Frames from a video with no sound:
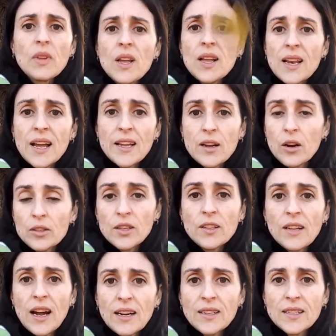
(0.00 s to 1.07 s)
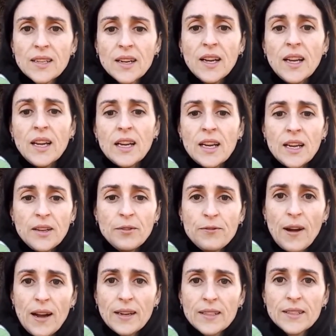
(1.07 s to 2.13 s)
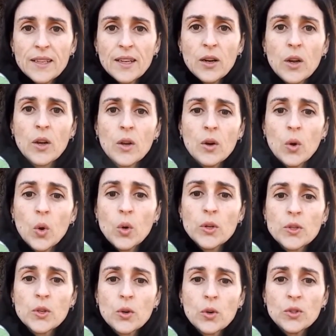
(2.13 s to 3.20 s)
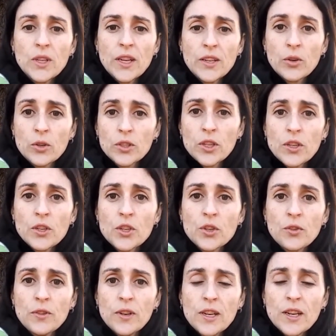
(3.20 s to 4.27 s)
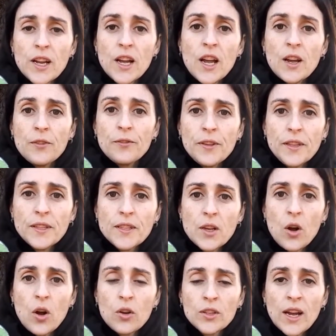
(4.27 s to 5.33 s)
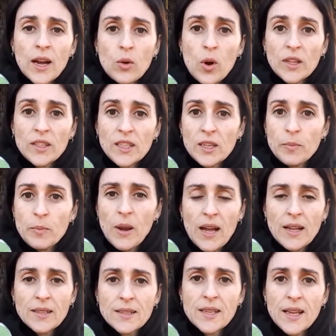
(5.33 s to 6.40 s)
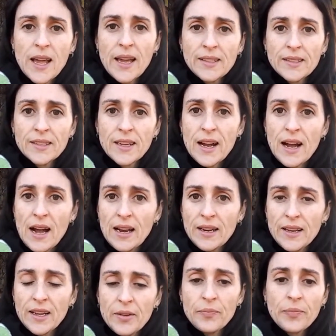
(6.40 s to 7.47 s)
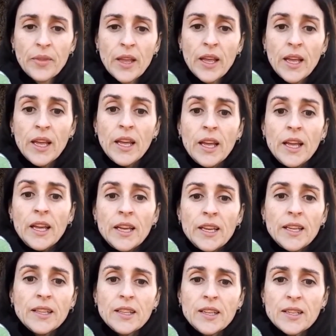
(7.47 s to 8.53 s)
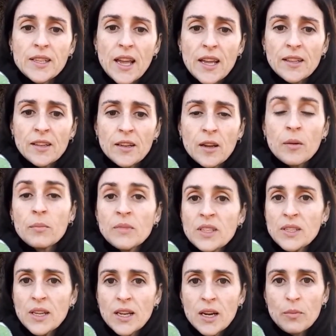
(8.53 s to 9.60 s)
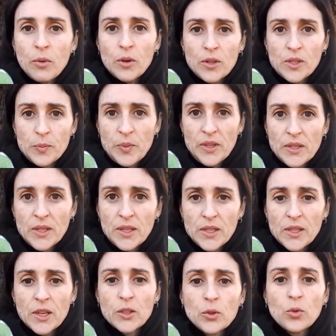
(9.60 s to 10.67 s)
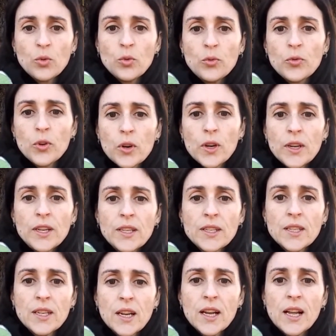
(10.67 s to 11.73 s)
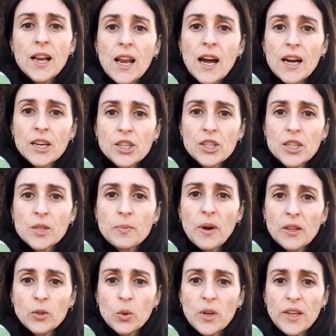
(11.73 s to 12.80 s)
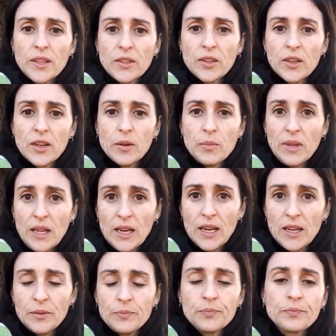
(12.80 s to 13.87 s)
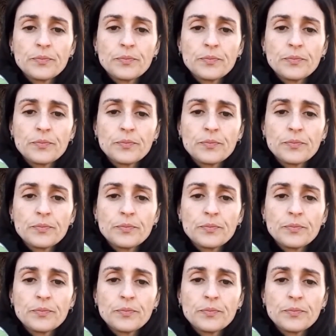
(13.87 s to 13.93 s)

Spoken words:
Like other ducks, in fact, also the northern shoveler feeds on aquatic plants and algae. It is an unmistakable species due for its large spatulate bill.